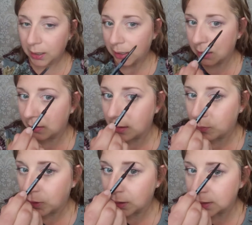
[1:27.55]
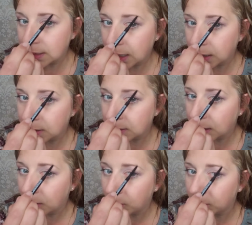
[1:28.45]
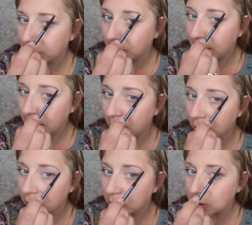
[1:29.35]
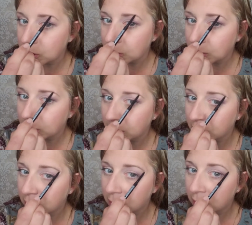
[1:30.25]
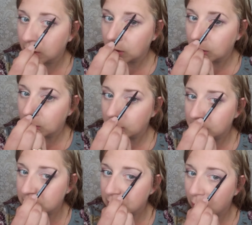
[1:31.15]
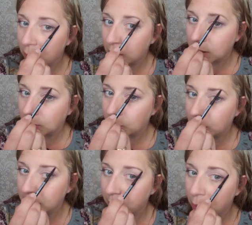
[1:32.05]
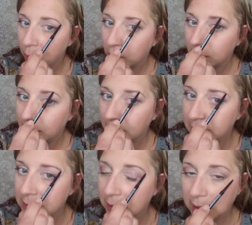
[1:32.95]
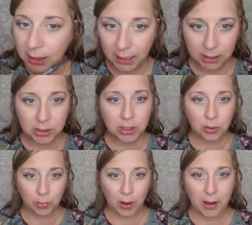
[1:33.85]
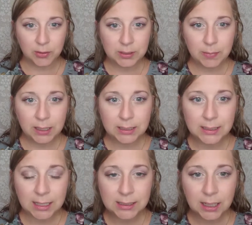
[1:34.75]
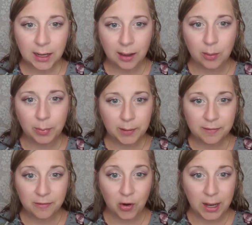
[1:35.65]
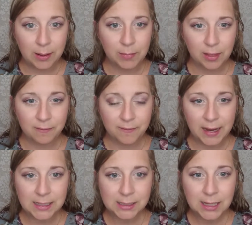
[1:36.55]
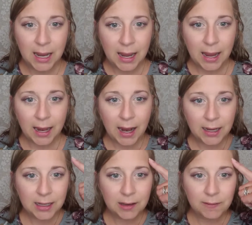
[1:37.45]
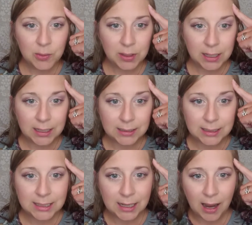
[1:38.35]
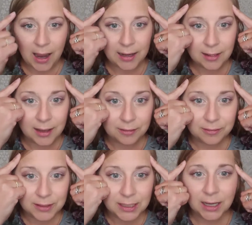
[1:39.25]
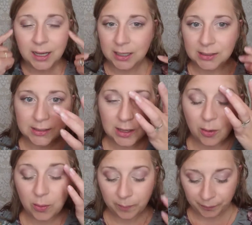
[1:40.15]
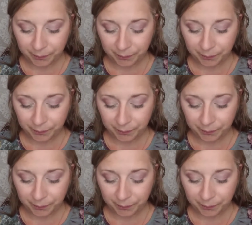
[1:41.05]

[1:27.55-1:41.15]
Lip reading: and then we're gonna take it down for that arch. So it's really important not to neglect your brows because that's gonna help frame the face and kind of give you an instant eye lift. So